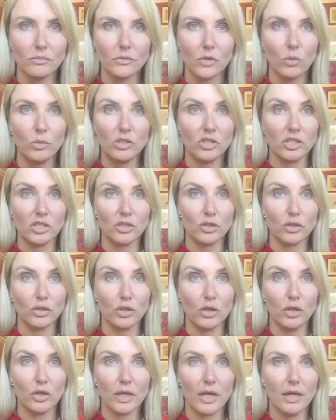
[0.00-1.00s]
Which isn't a
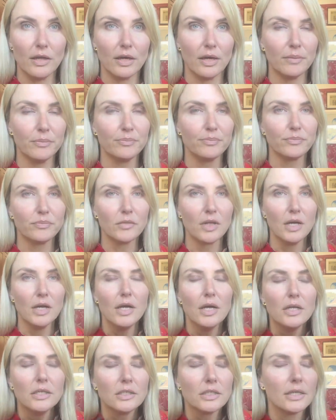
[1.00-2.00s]
good look either.
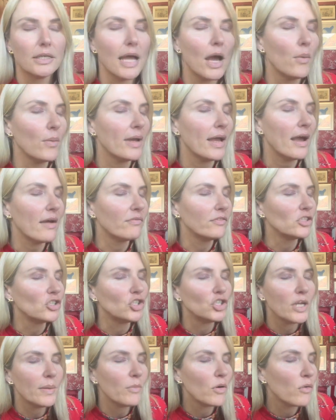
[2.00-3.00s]
So now we have the
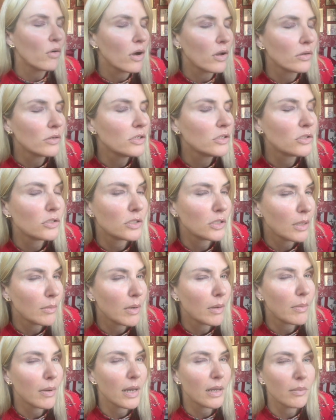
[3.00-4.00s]
shimmer on.
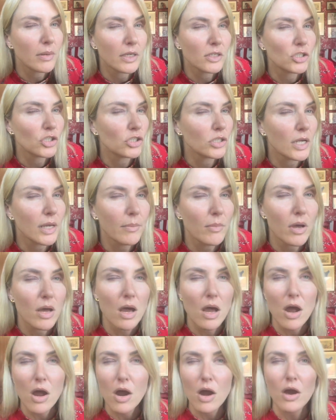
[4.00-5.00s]
Shimmer, baby,
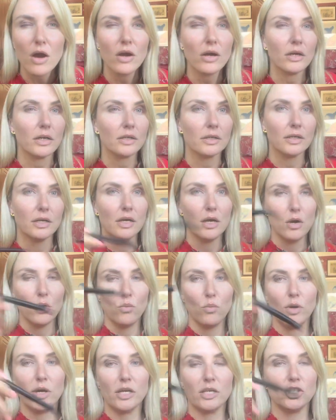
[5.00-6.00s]
shimmer.
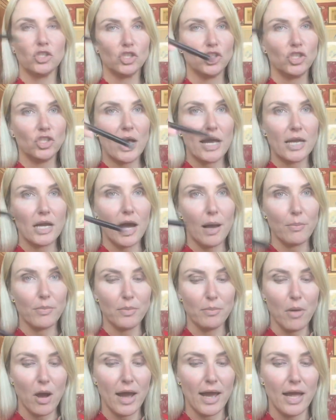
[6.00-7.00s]
We're gonna shake up
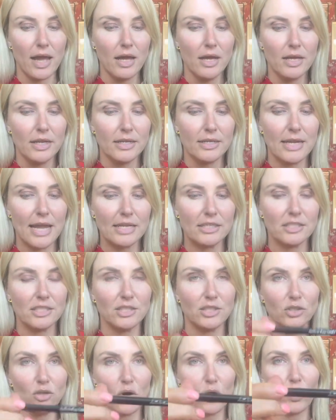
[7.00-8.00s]
my Nancy
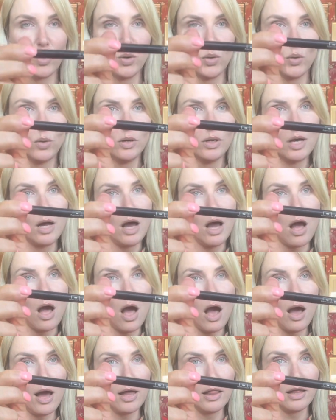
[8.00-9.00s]
Sorrel
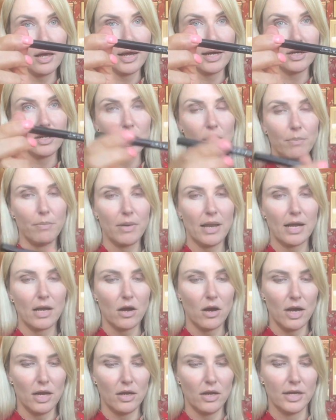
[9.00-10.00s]
eyeliner, black
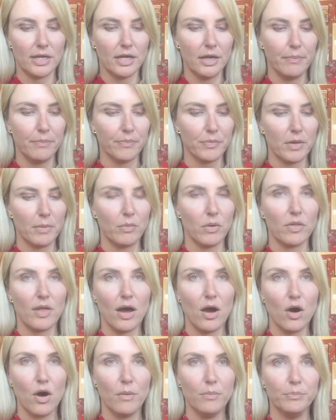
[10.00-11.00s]
eyeliner, put that
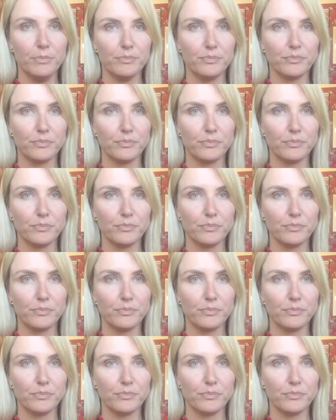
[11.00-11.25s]
on.